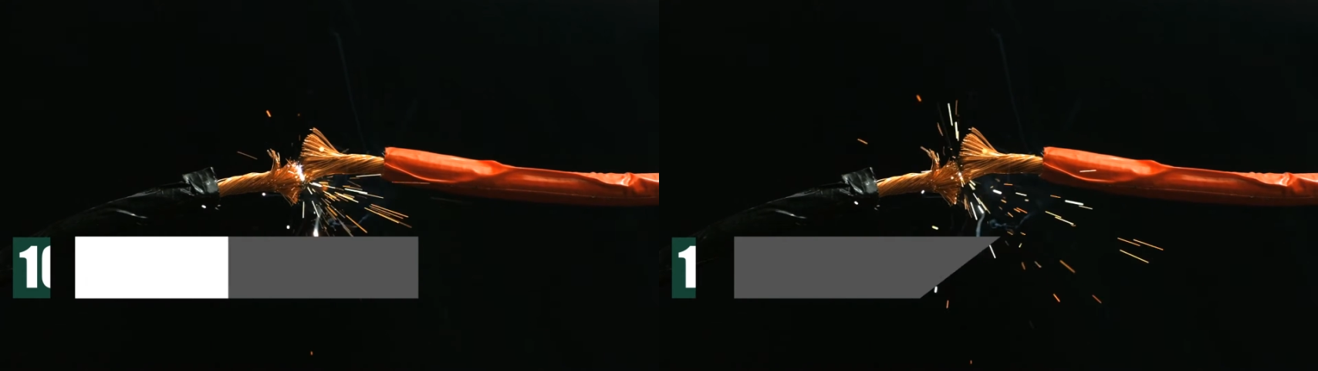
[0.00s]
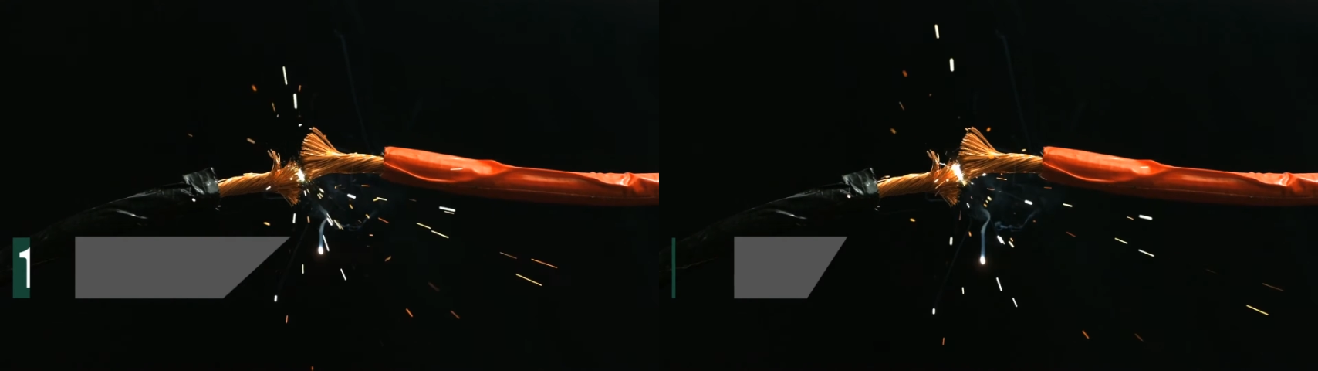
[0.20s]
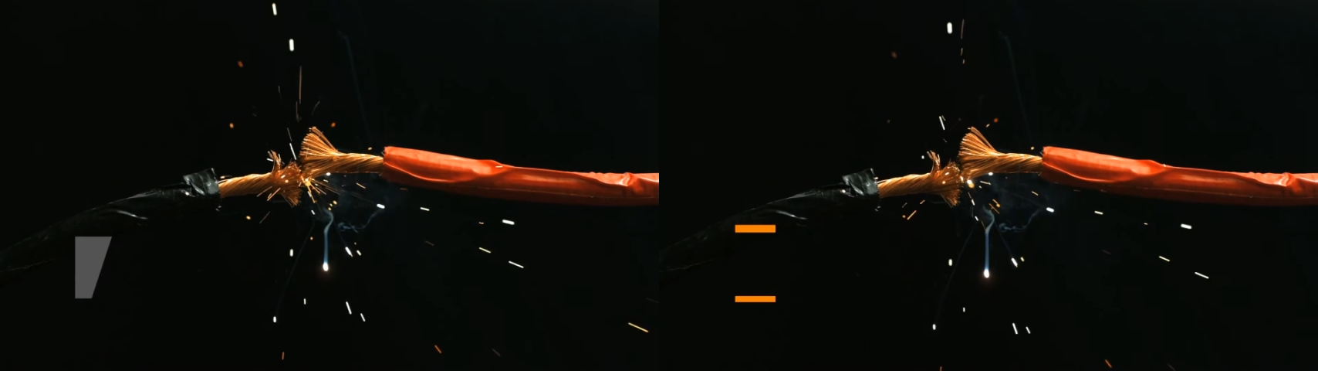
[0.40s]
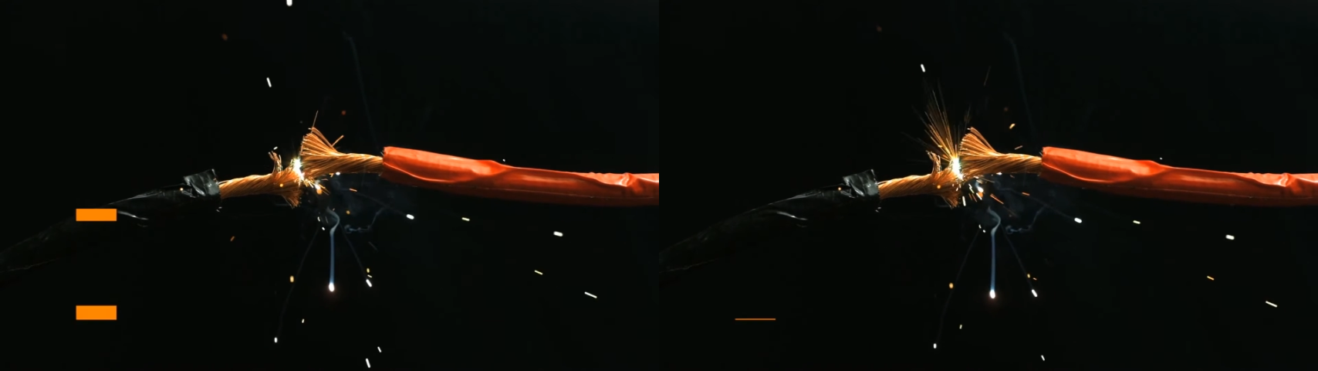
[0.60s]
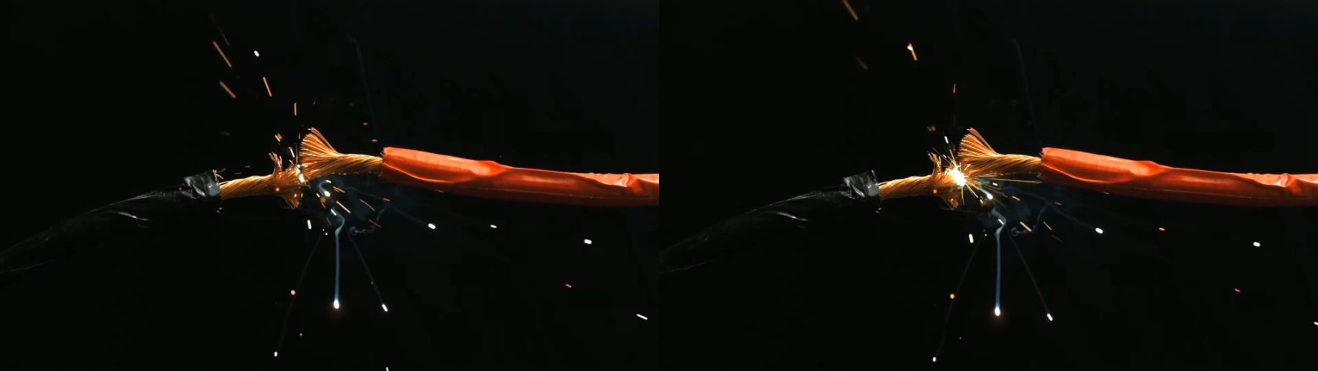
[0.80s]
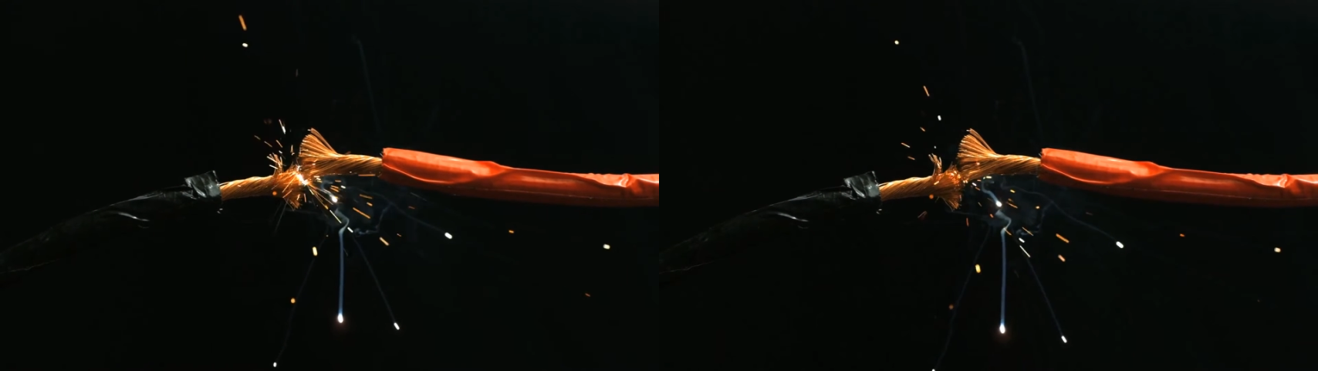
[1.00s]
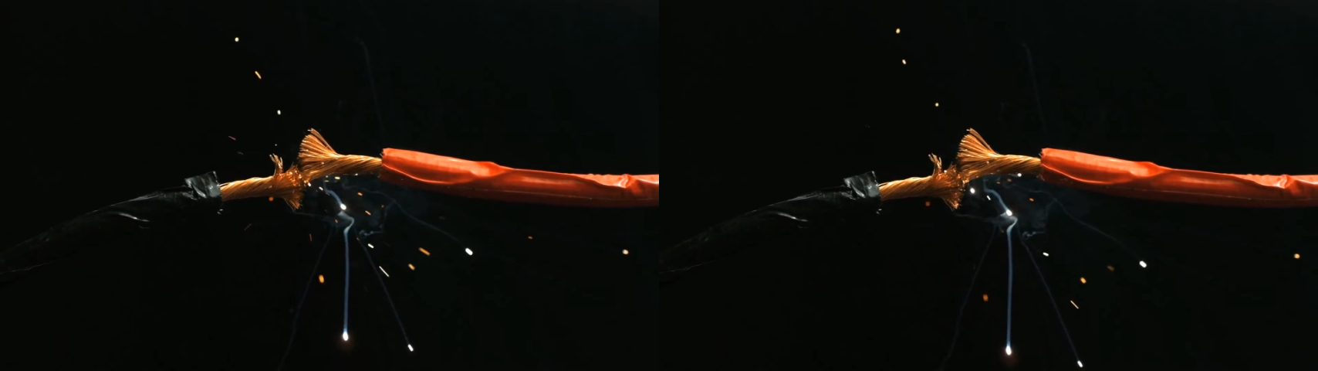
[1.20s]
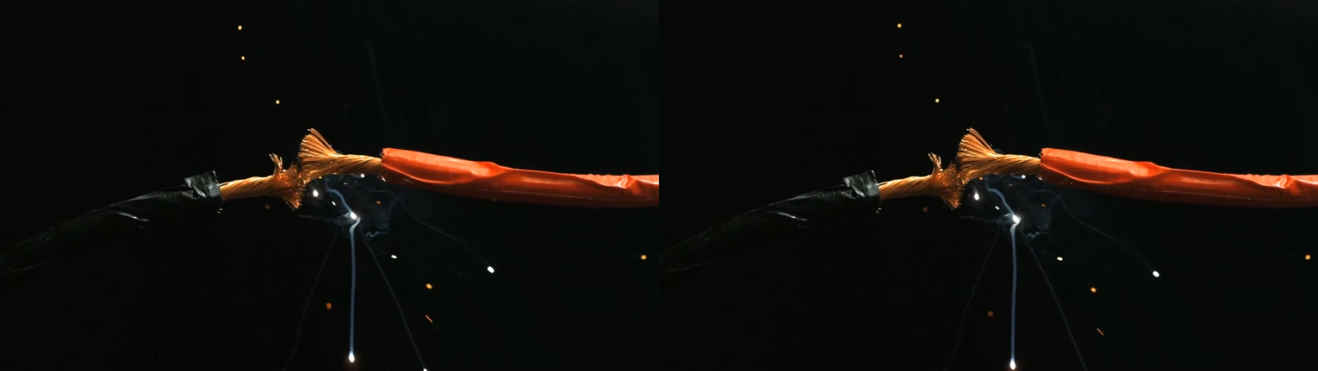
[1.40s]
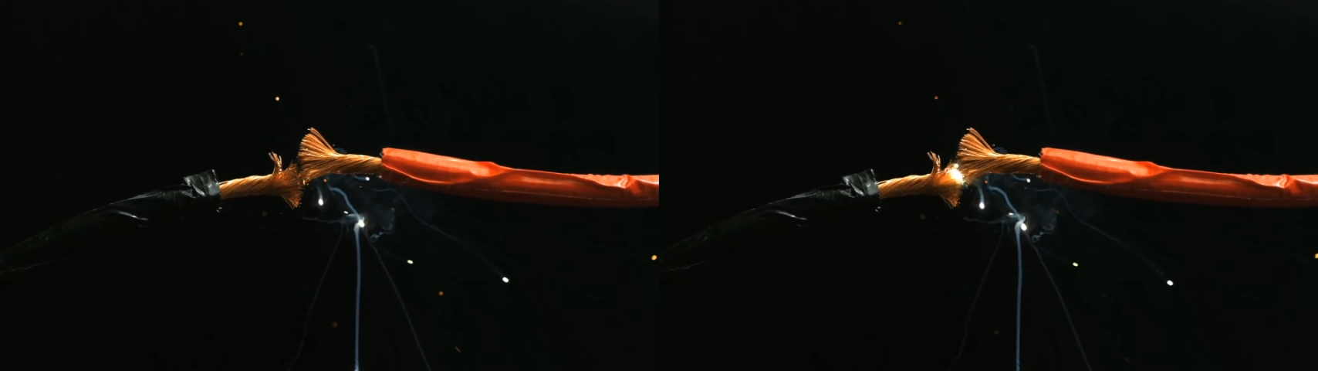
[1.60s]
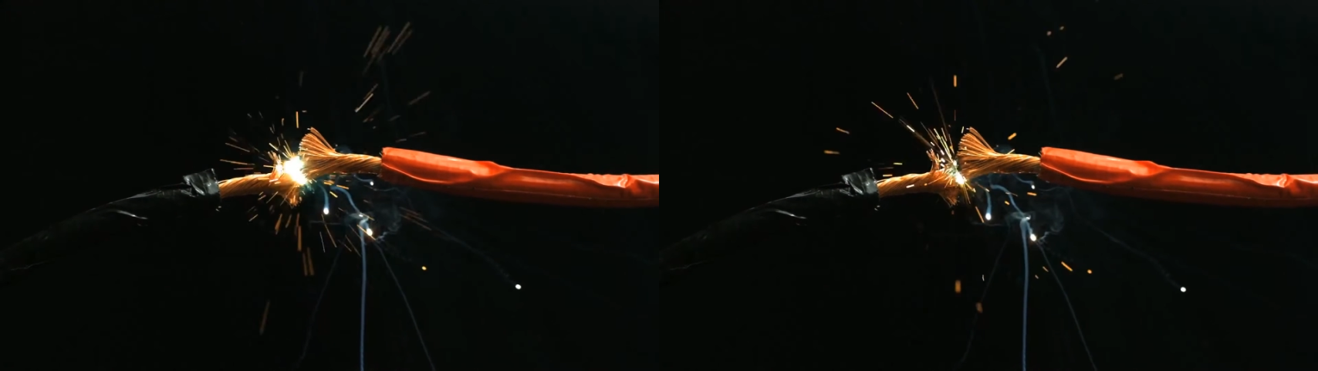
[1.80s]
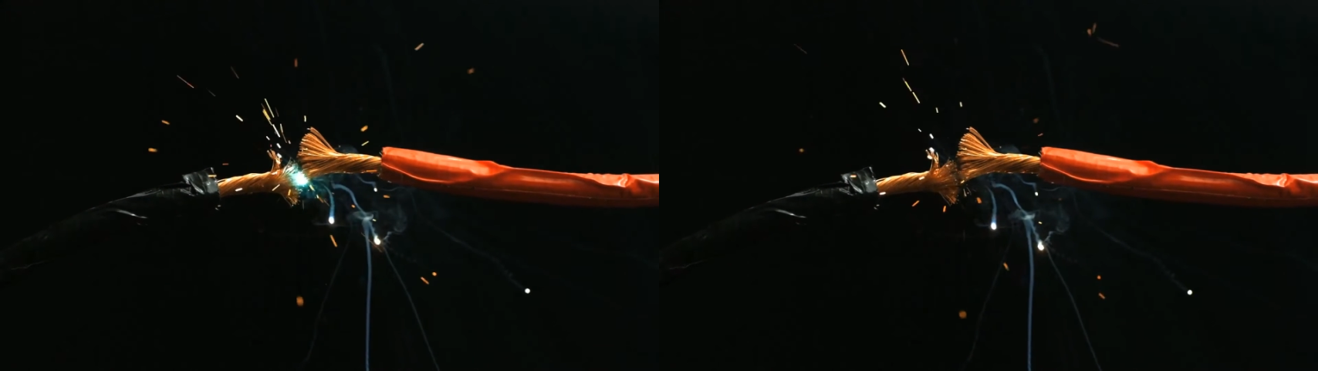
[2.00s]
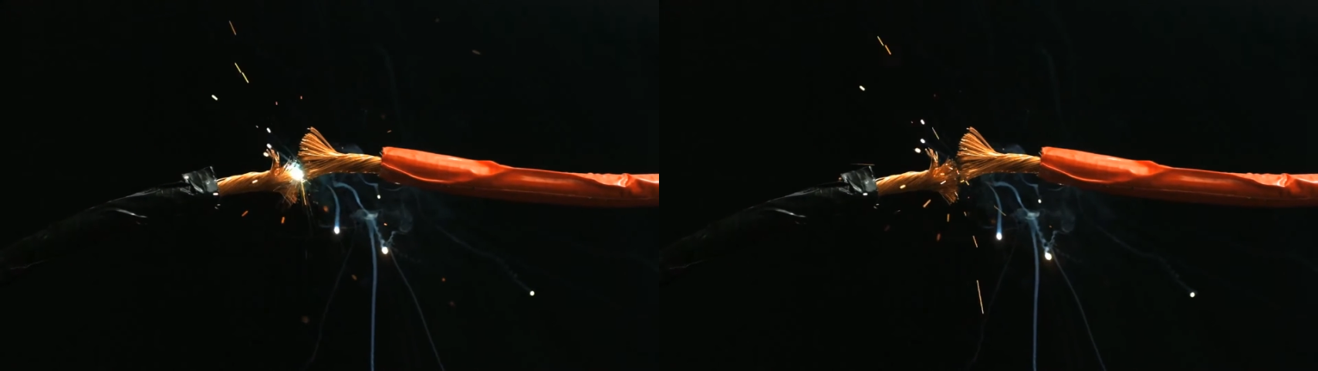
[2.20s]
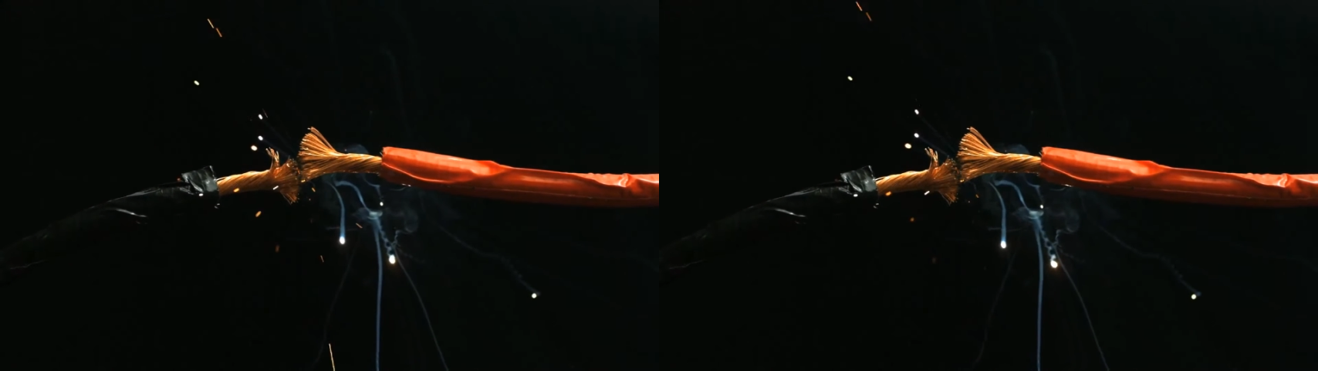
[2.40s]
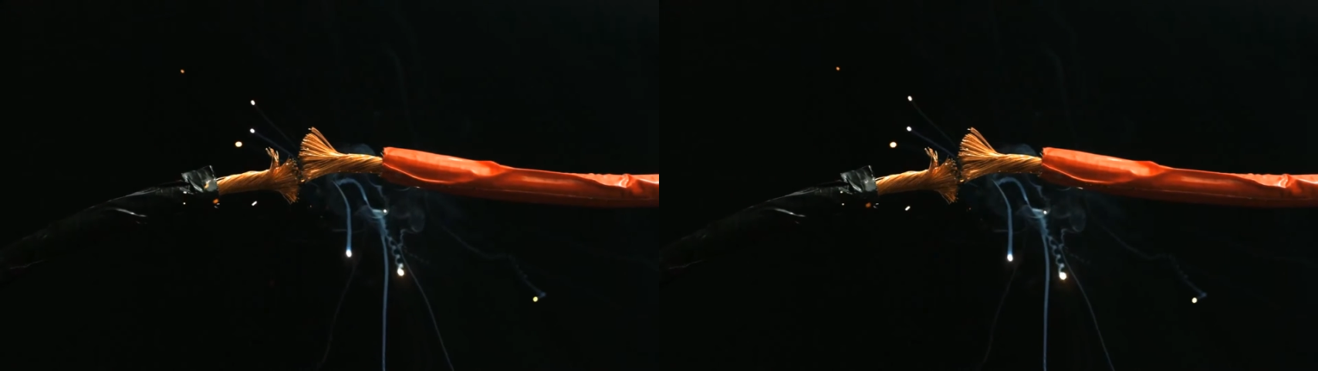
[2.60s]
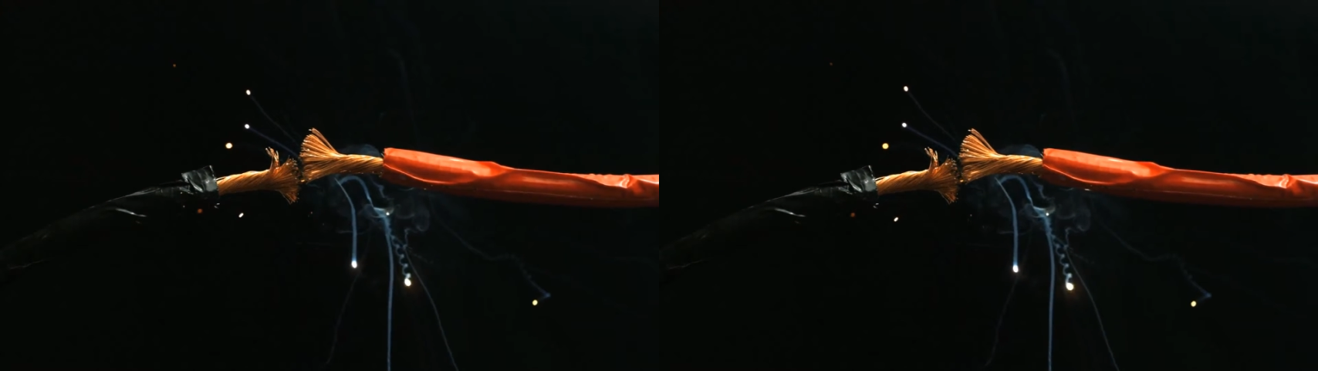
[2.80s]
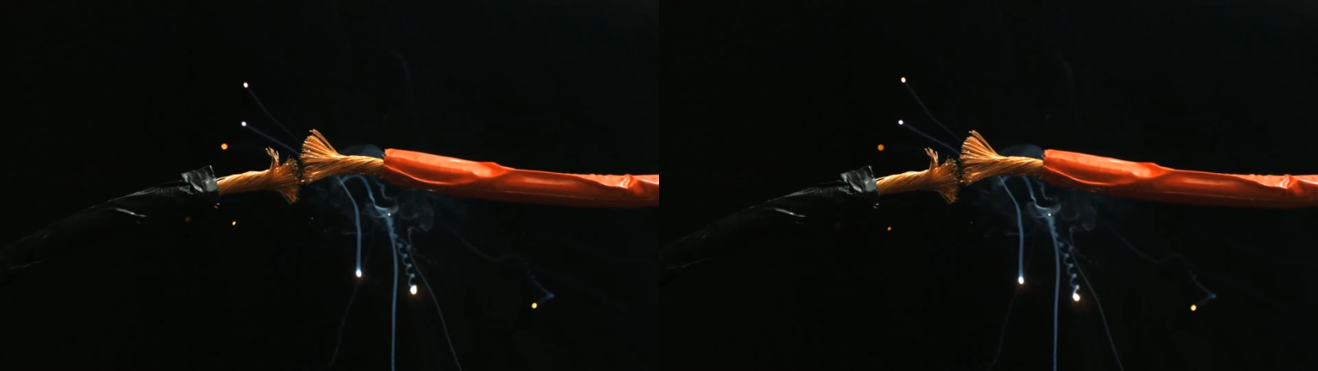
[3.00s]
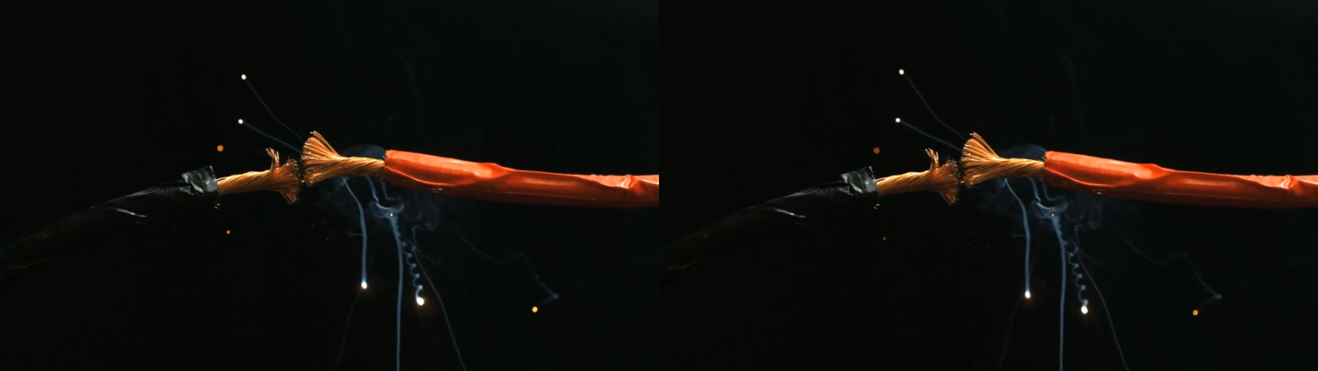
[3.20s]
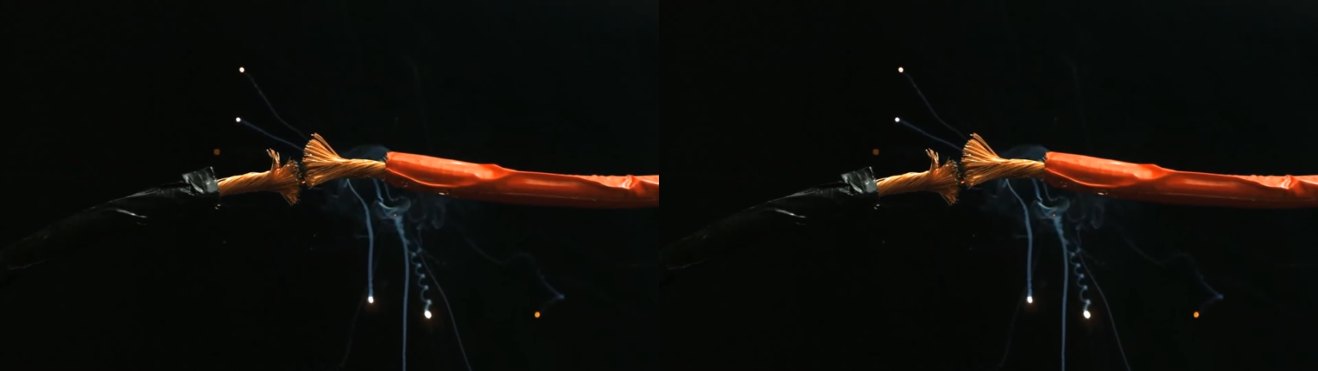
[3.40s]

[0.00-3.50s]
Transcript: [unreadable: no face in view]